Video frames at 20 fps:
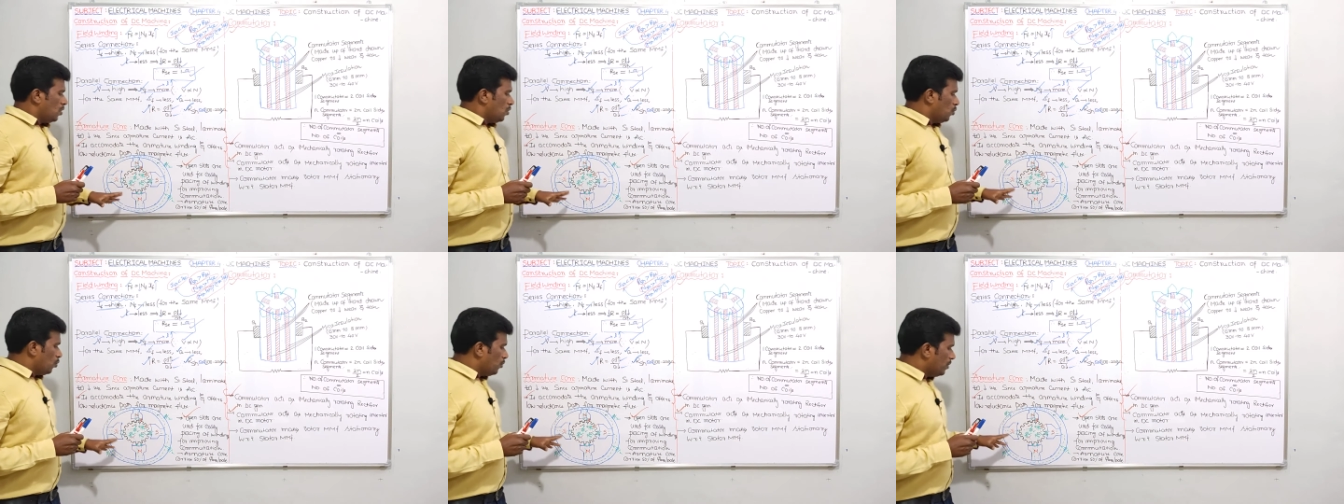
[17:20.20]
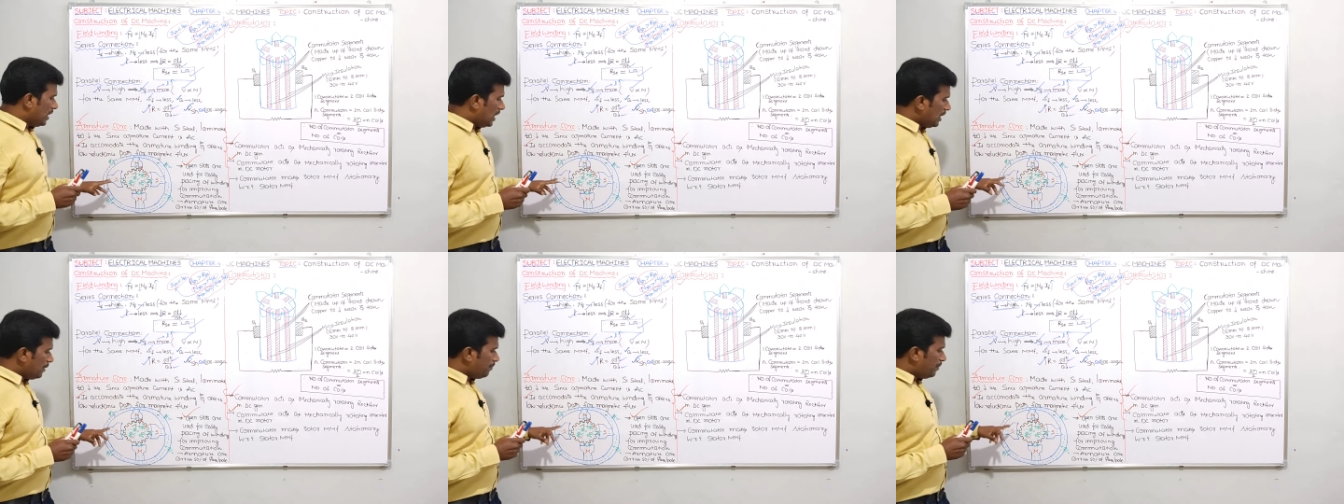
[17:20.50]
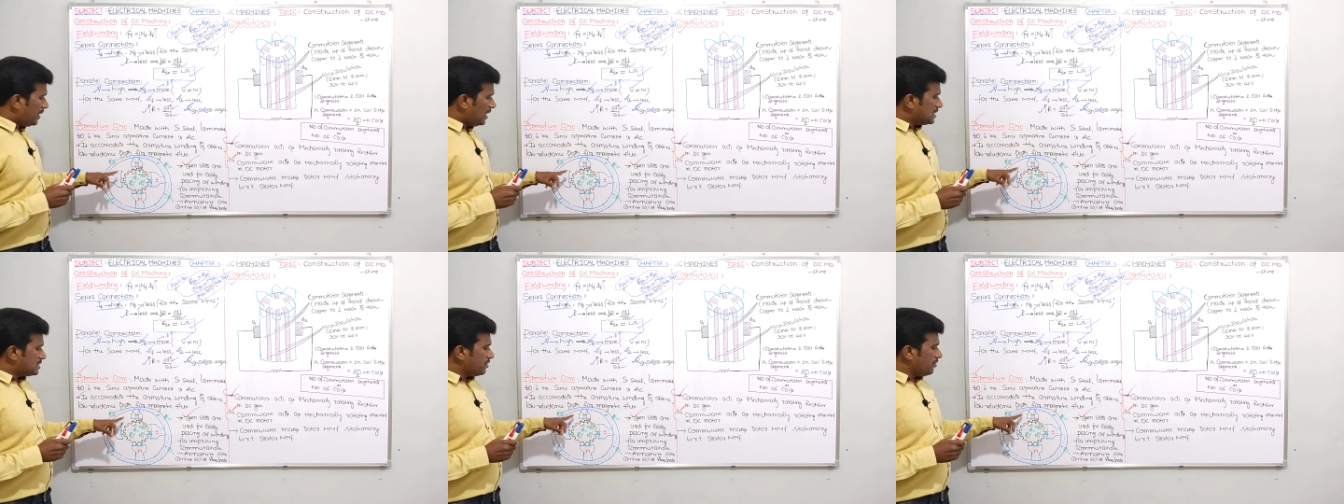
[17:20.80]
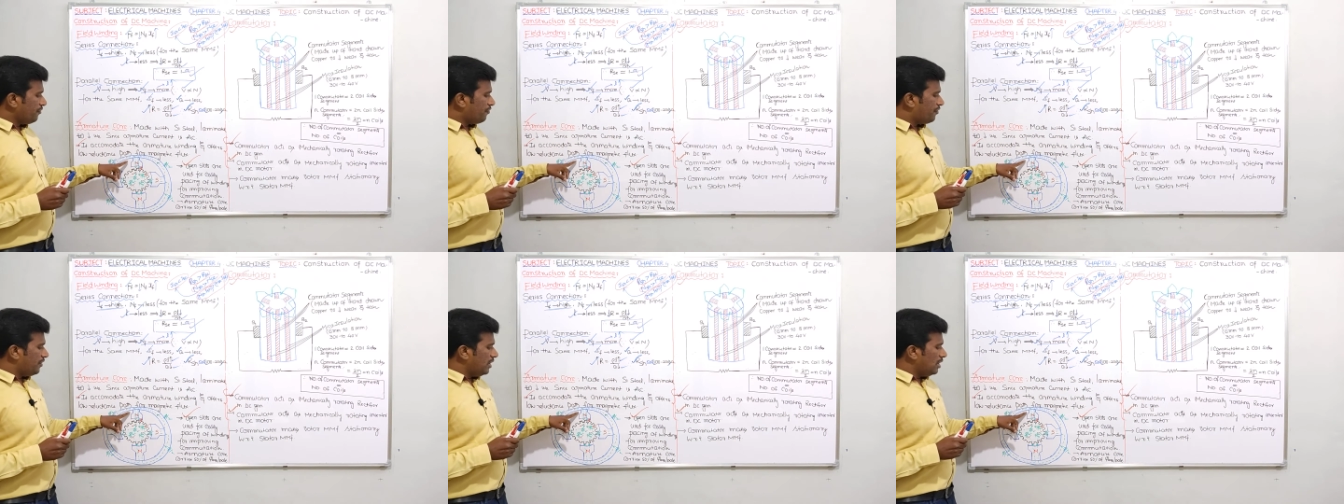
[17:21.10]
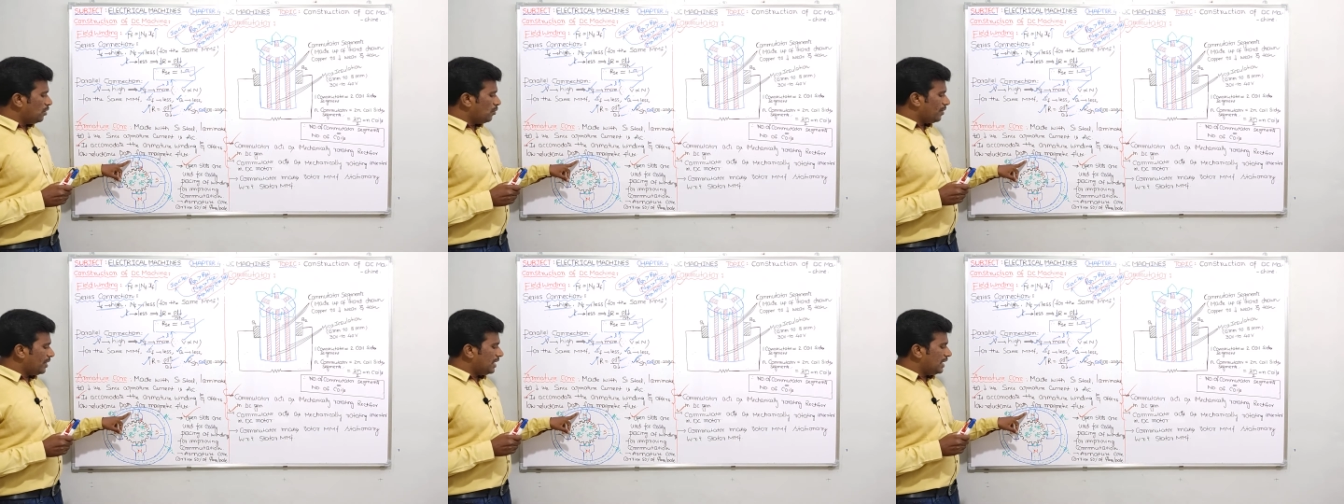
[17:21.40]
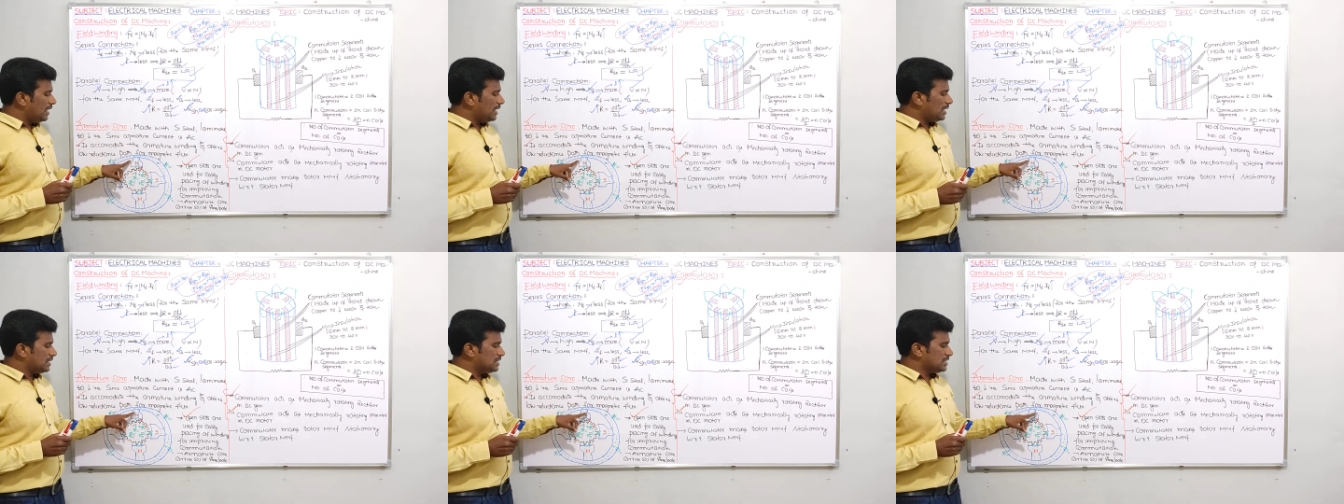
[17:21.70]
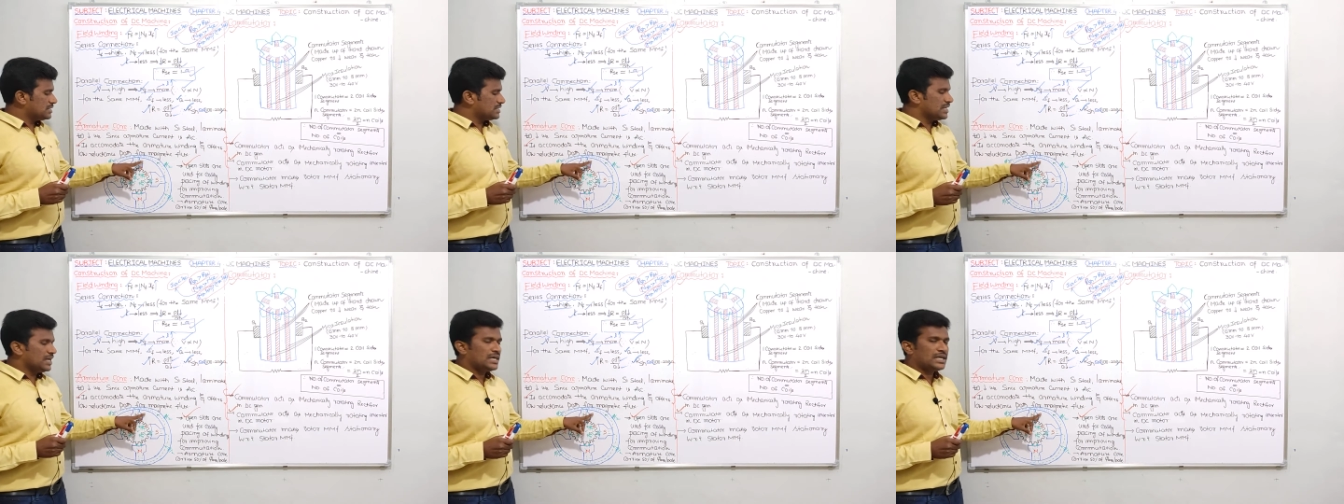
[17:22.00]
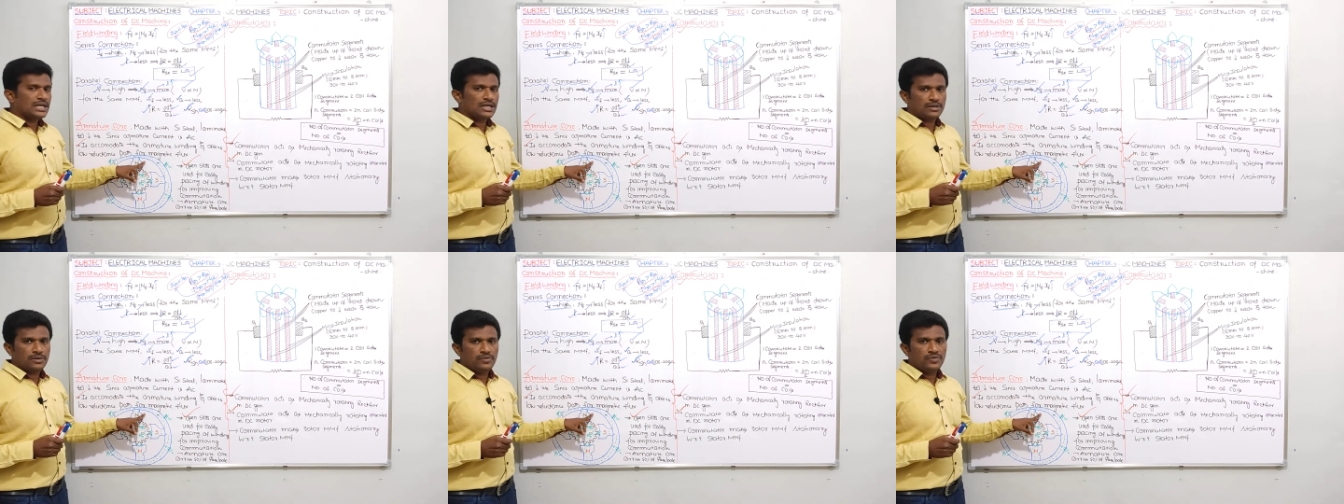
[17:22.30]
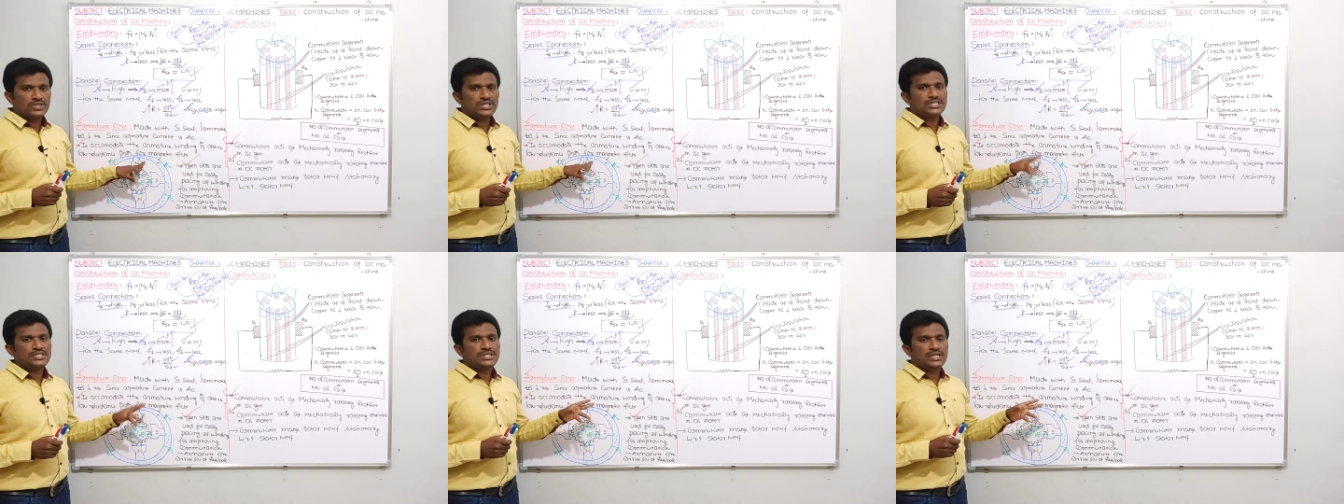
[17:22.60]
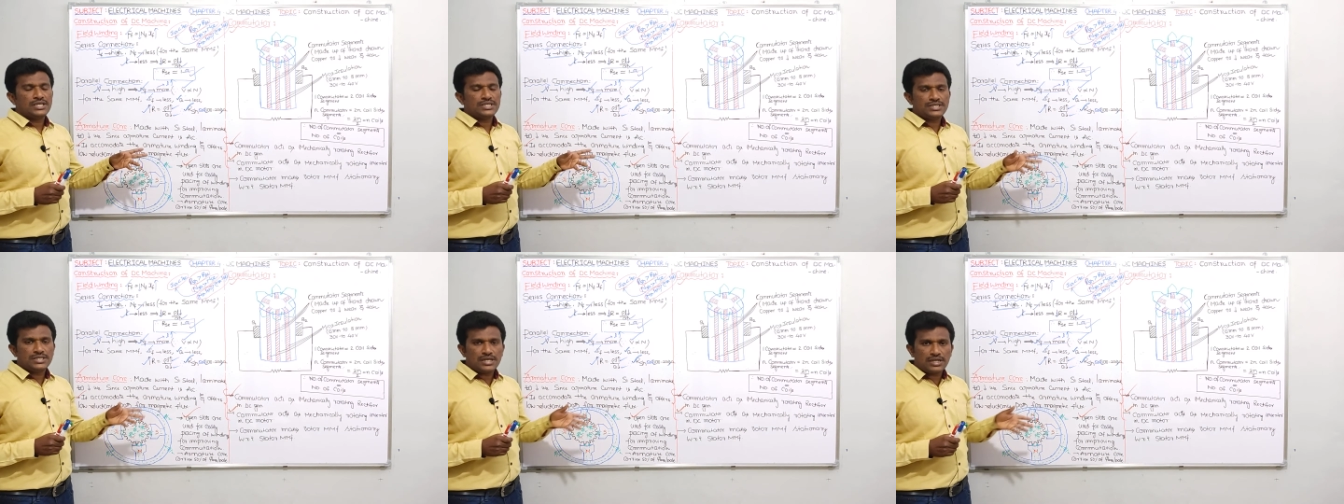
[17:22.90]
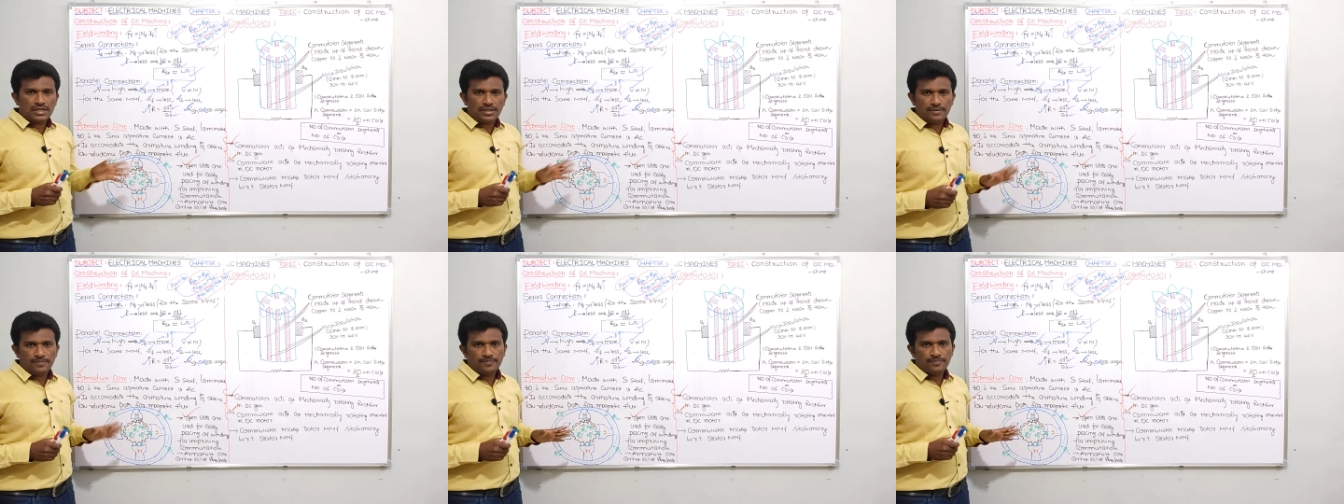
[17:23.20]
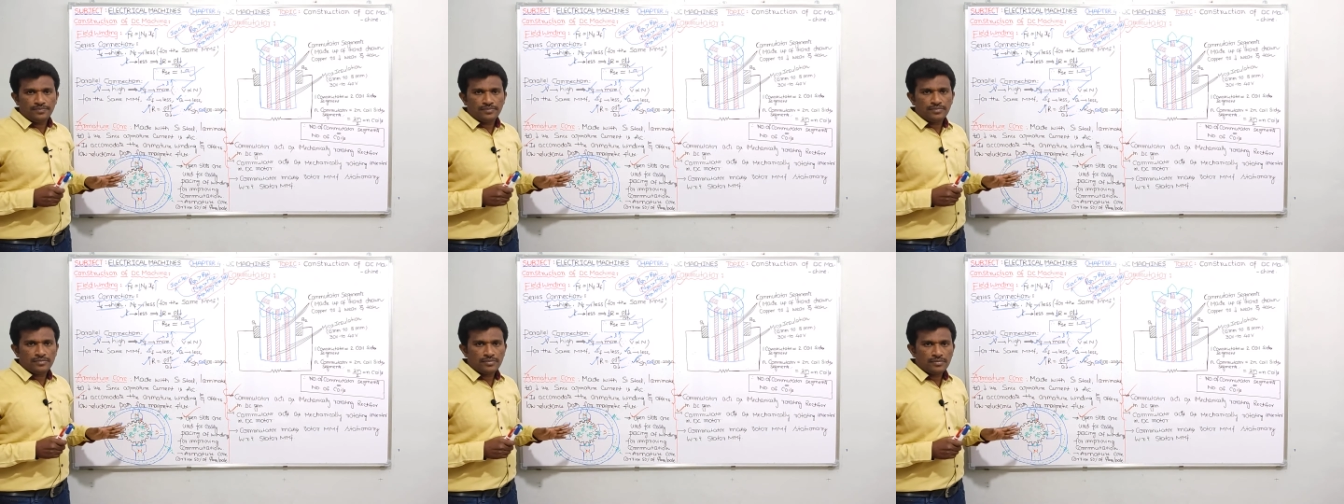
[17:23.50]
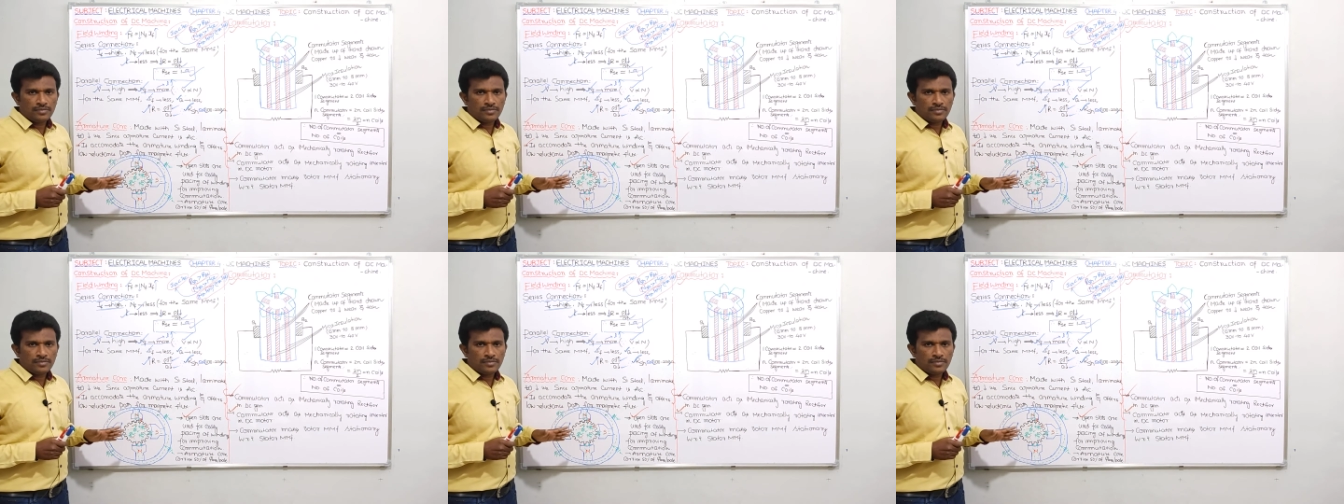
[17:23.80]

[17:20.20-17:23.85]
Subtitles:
we are placing field winding at the stator, which is stationary.